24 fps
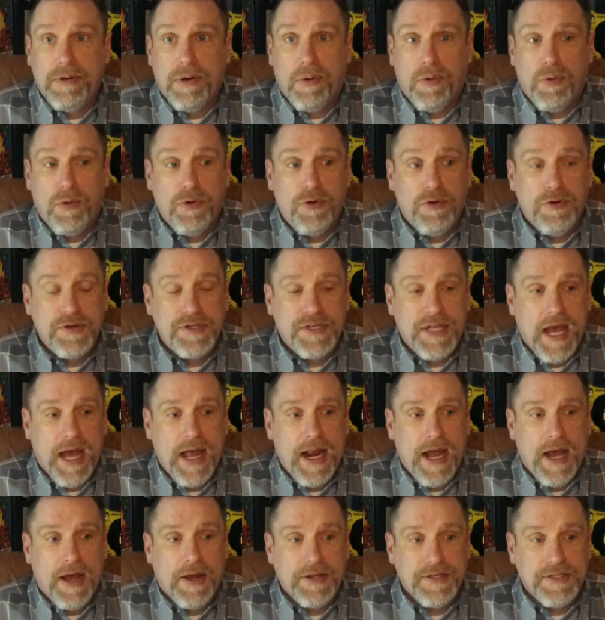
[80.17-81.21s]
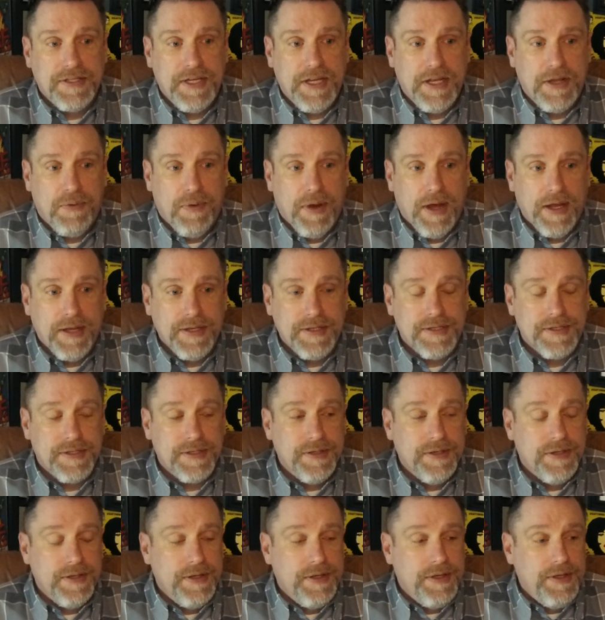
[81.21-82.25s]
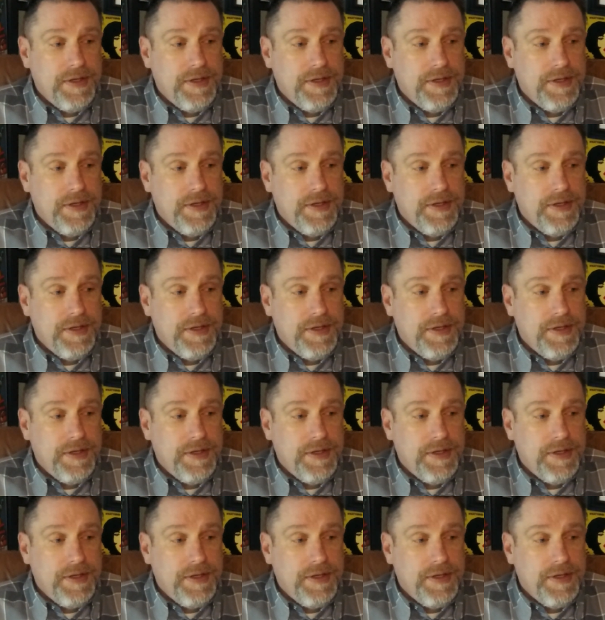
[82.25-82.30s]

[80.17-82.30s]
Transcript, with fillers: orders got out of sequence.